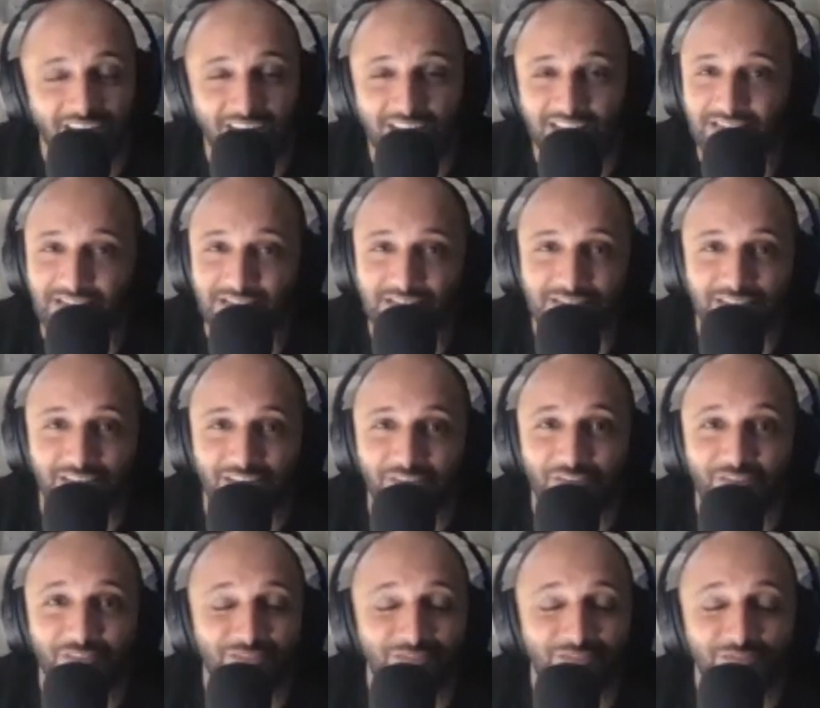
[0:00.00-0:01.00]
is
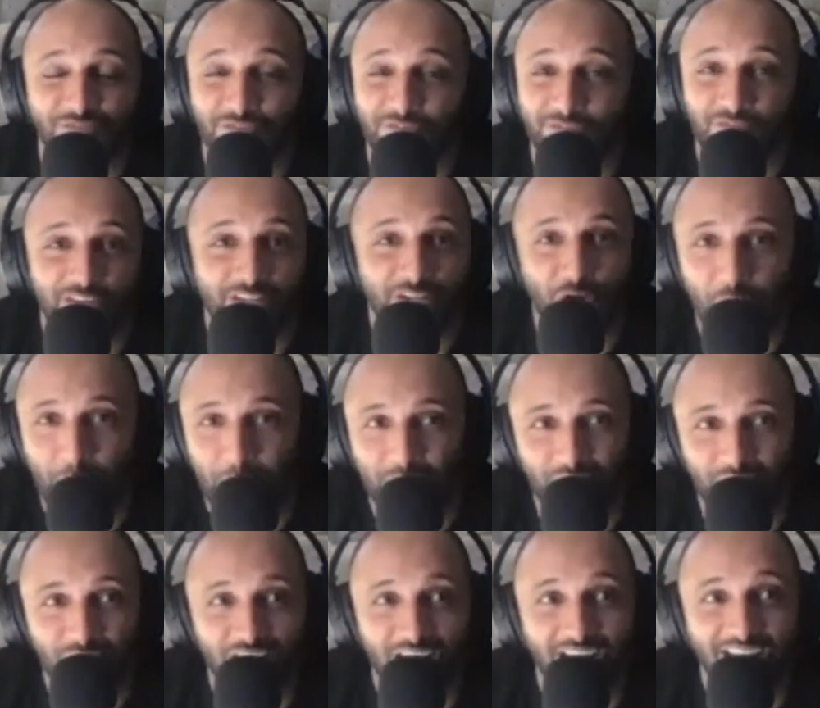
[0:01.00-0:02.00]

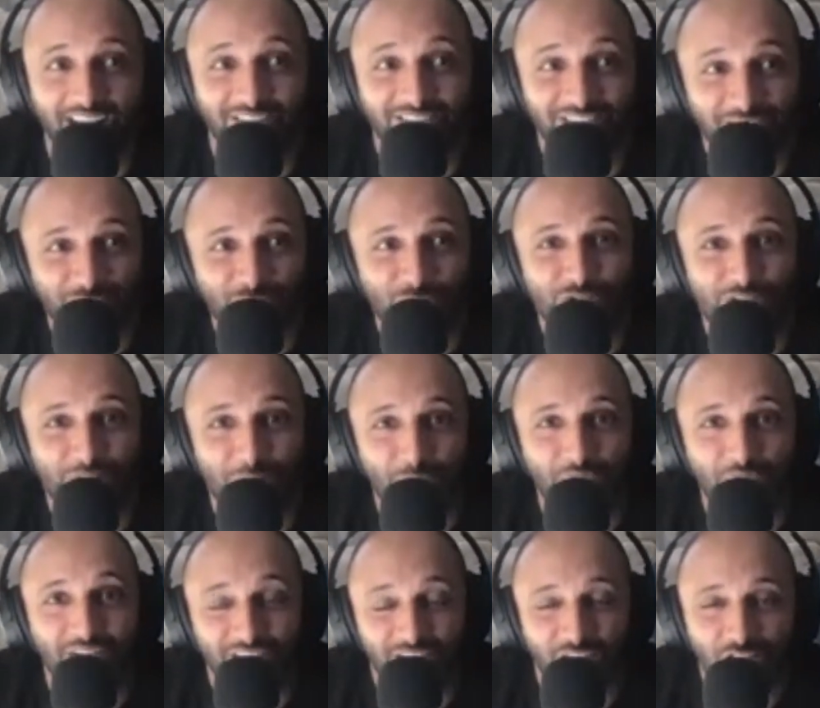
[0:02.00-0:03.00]
phenomenal. And I'll tell you
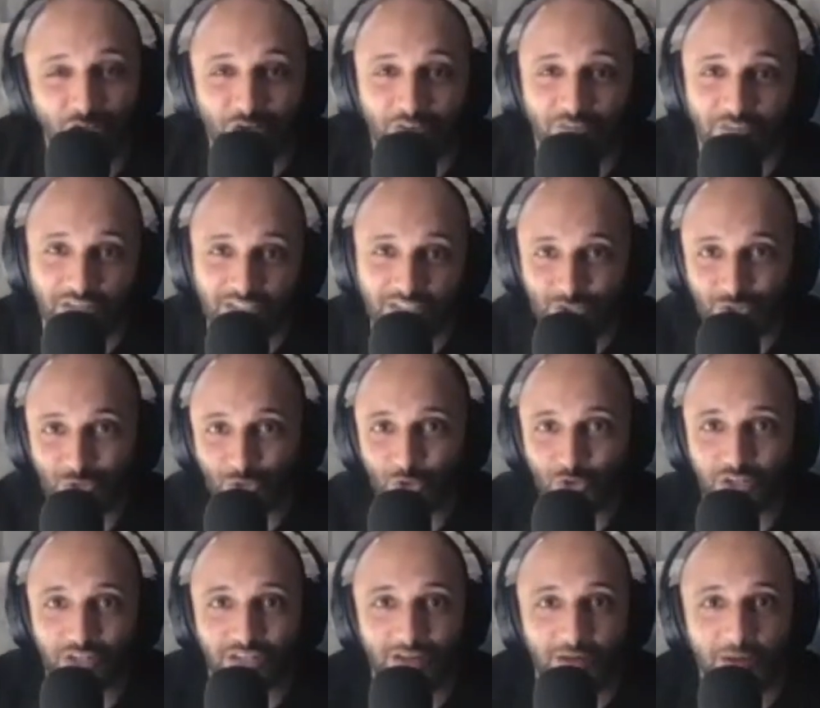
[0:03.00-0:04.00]
something. I'll tell you a funny
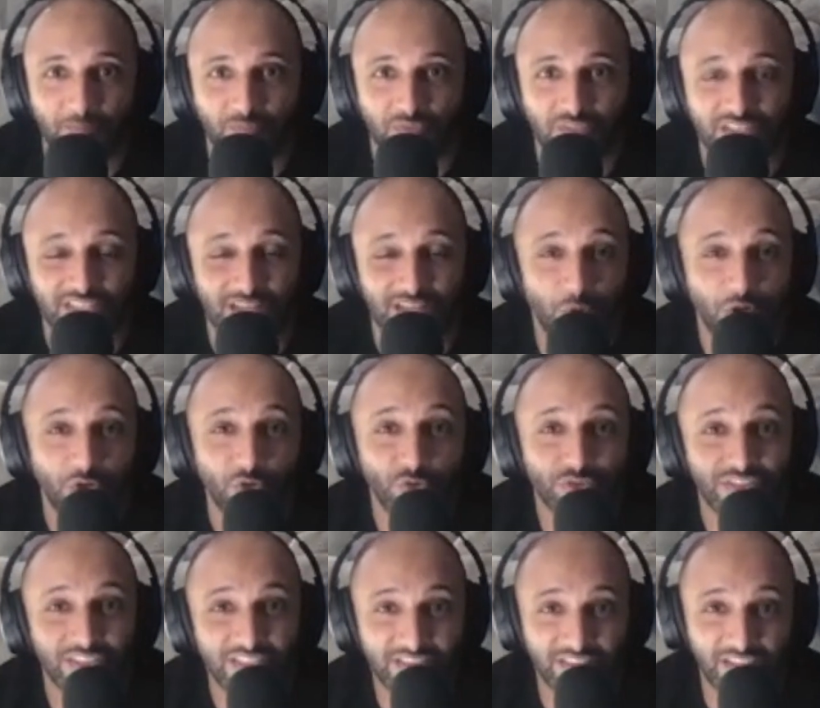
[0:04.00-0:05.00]
story. someone who
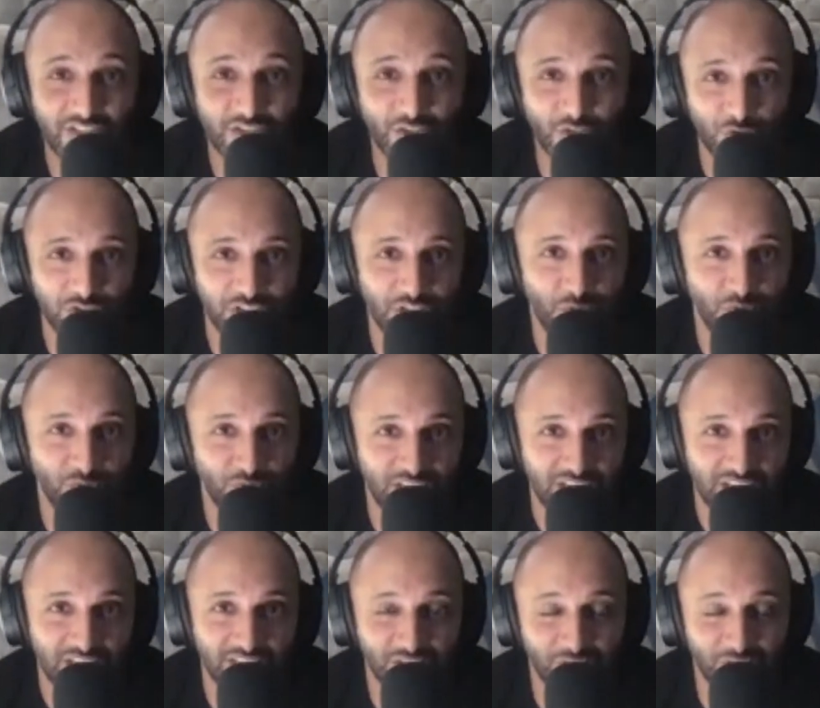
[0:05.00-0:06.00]
doesn't usually
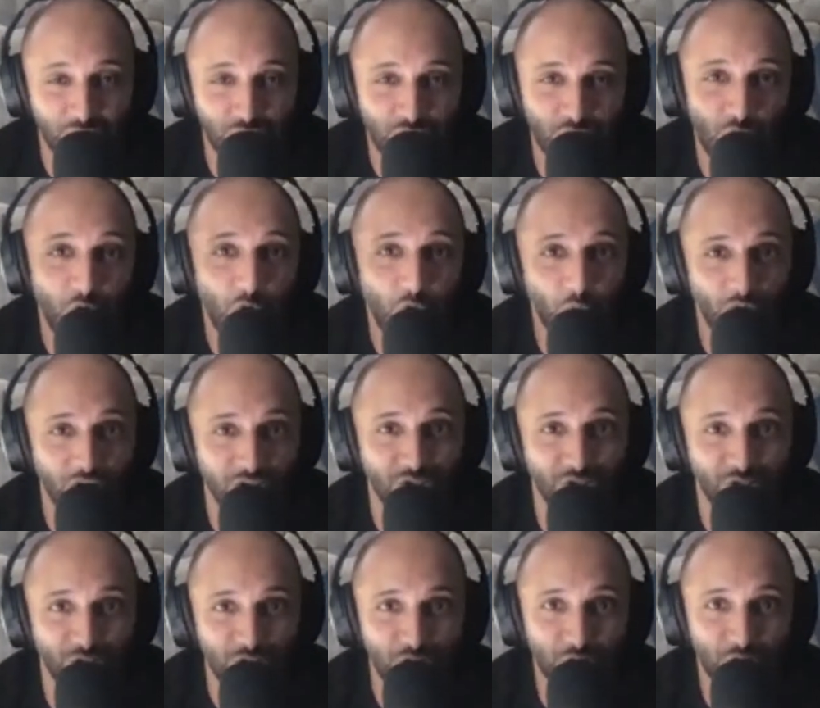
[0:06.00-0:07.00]
listen to the show or
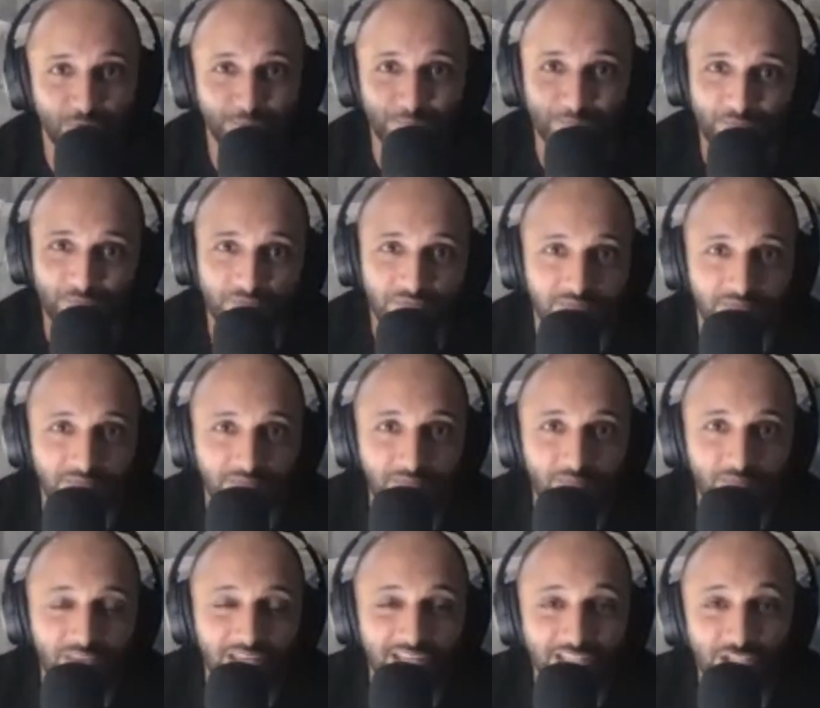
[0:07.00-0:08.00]
watch the show,
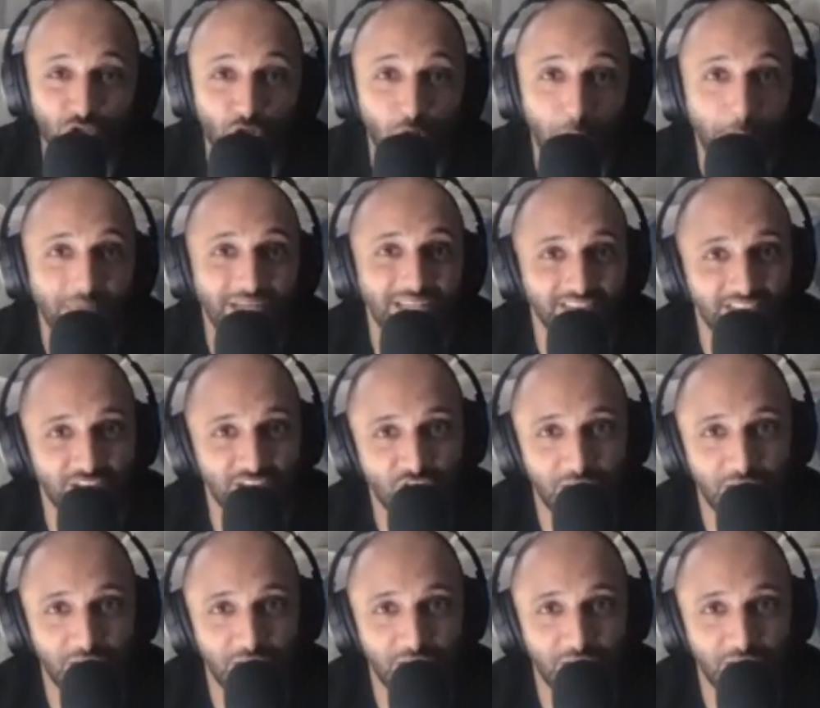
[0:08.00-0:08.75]
he stopped me at the